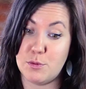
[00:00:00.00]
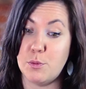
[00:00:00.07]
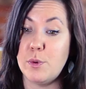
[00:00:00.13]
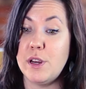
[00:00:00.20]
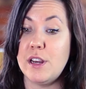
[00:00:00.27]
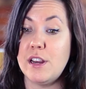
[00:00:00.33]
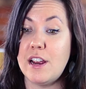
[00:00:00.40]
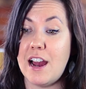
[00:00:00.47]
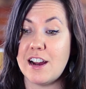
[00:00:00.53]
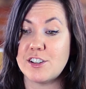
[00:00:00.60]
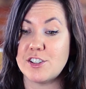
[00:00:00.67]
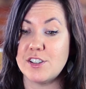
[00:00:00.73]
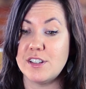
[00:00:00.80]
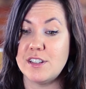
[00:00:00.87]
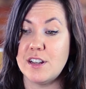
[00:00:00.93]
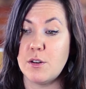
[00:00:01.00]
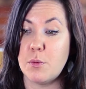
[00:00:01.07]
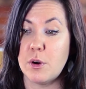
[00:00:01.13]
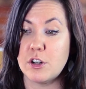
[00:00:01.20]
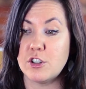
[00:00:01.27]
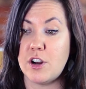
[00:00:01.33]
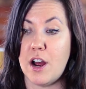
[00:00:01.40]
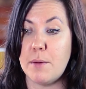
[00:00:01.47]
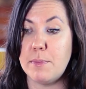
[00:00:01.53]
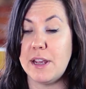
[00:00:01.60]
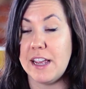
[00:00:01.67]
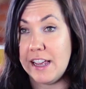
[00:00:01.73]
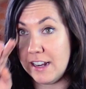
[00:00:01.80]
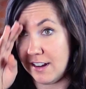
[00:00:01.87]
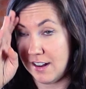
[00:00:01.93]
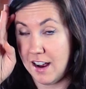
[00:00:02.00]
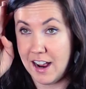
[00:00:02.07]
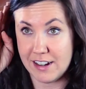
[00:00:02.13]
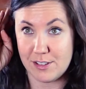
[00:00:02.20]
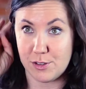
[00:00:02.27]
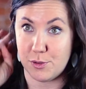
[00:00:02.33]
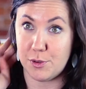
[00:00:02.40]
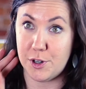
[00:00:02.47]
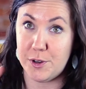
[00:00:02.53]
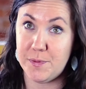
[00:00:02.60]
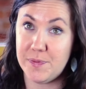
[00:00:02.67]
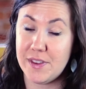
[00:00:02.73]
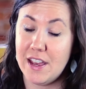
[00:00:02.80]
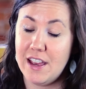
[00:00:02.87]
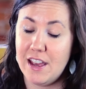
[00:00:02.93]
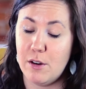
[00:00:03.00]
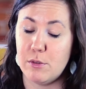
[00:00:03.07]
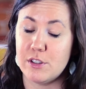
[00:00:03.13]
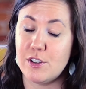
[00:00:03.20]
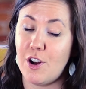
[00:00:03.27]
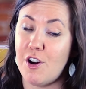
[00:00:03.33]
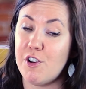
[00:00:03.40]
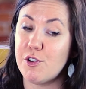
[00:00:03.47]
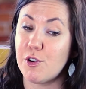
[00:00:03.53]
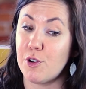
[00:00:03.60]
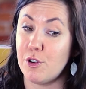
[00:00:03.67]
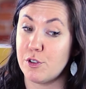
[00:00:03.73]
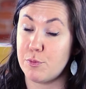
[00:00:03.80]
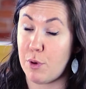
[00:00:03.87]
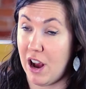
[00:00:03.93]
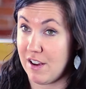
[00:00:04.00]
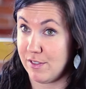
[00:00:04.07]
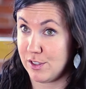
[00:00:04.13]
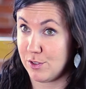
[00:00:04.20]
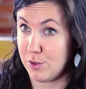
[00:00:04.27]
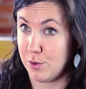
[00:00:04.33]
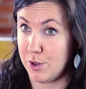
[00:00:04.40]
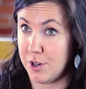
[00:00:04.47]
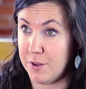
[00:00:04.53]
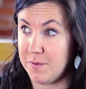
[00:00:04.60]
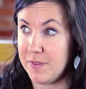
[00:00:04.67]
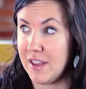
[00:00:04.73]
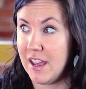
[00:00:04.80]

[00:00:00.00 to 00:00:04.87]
We actually did a workshop in a high school. It was an all girls private school.